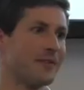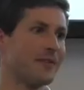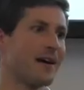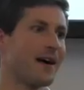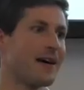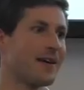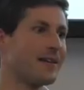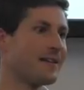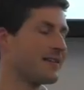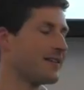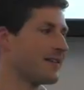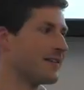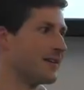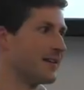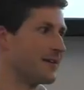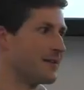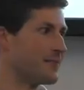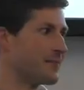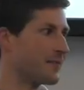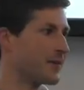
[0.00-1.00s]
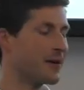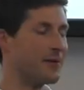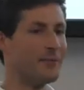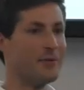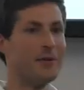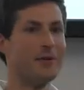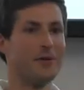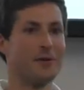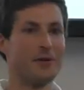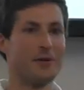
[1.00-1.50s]
not a
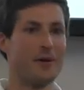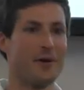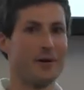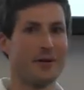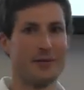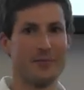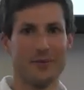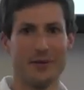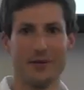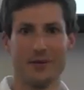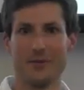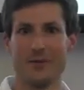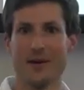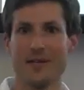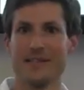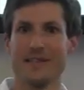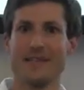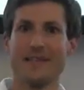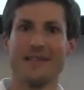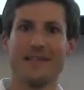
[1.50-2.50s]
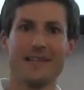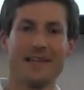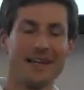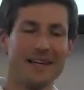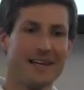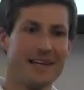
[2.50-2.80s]
communal argument. It wasn't